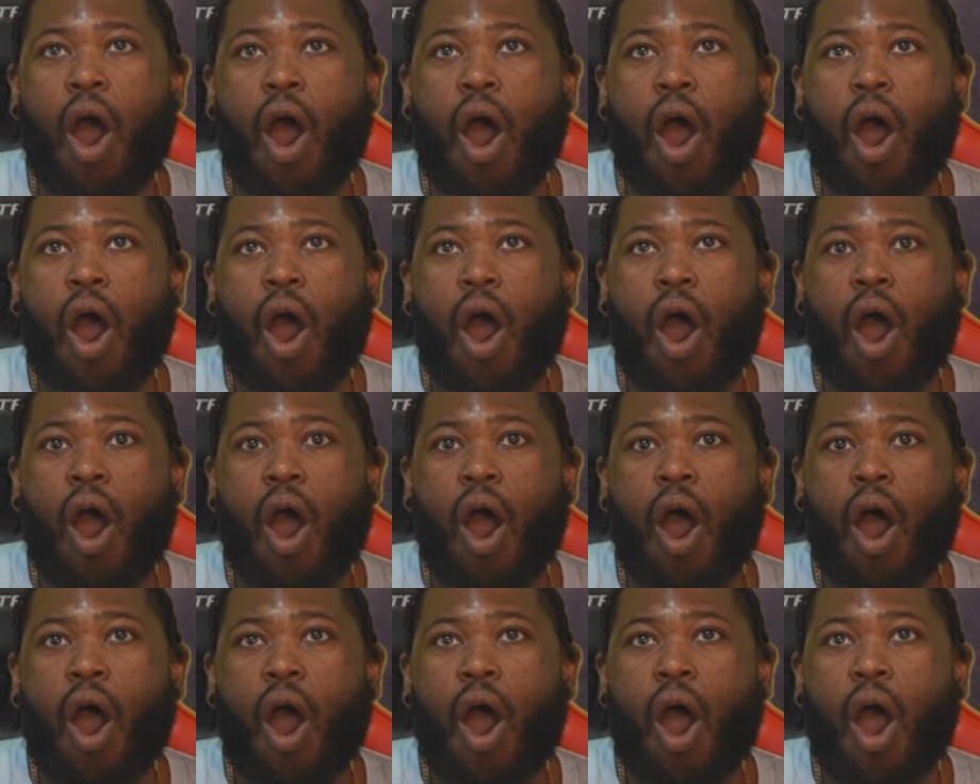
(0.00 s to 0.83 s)

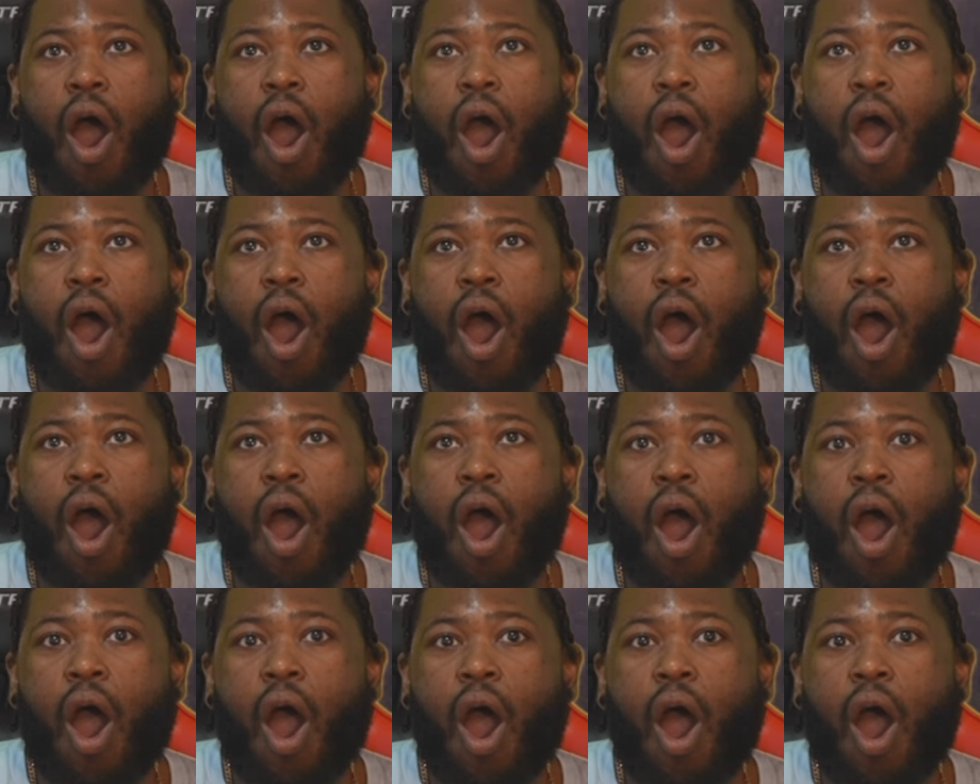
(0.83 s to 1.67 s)

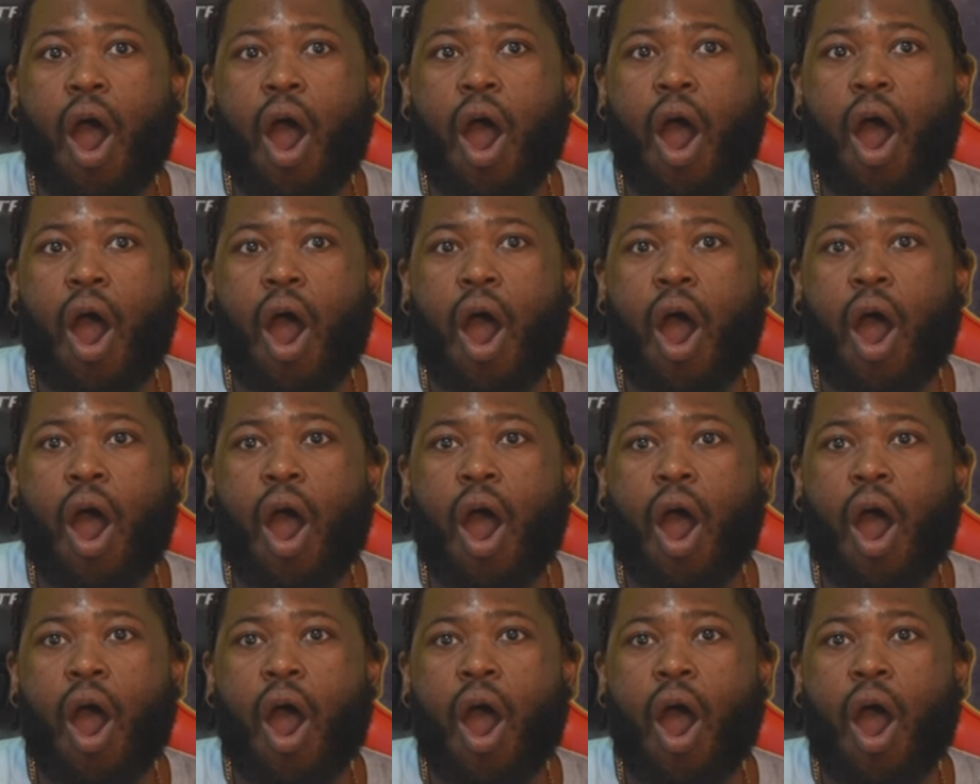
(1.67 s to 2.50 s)

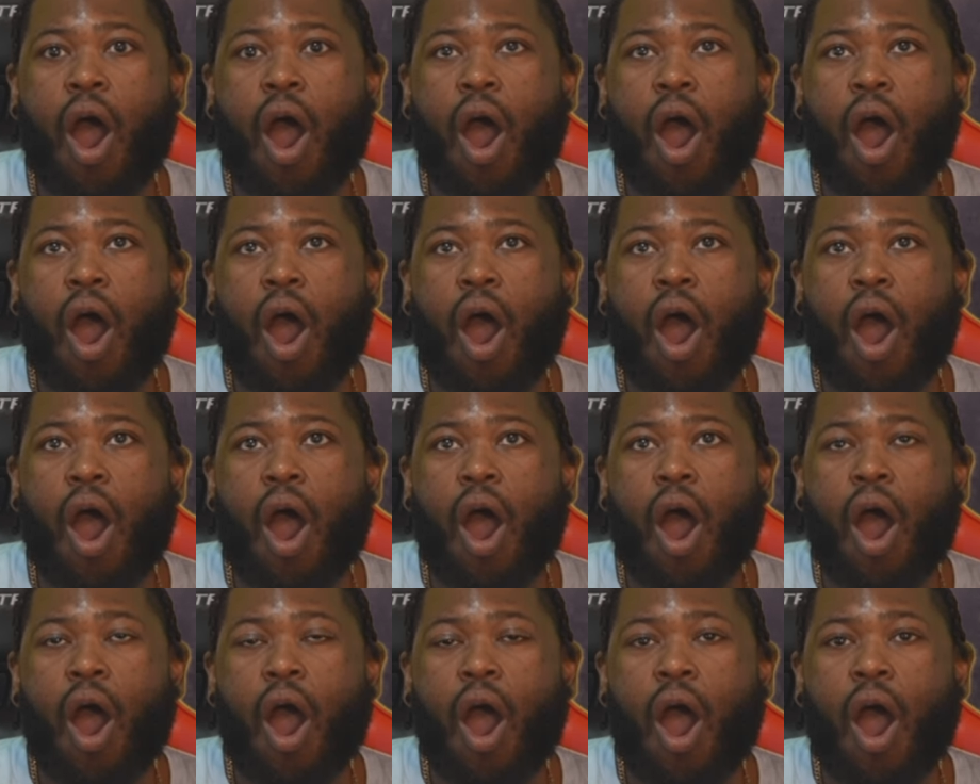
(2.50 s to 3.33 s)

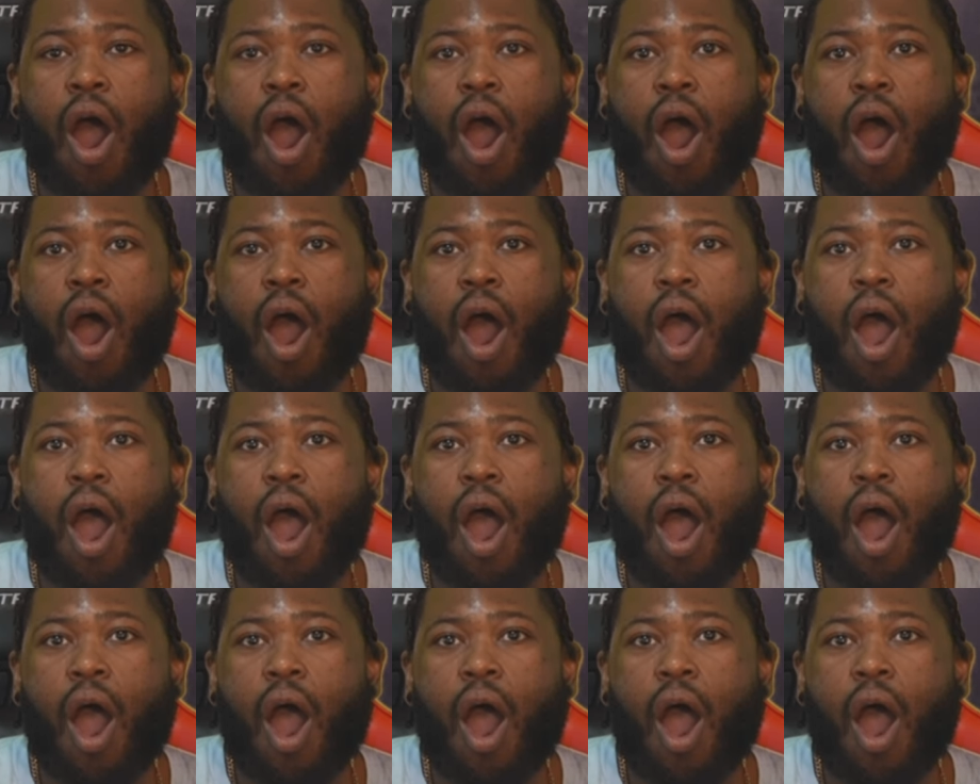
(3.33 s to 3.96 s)
This person isn't speaking.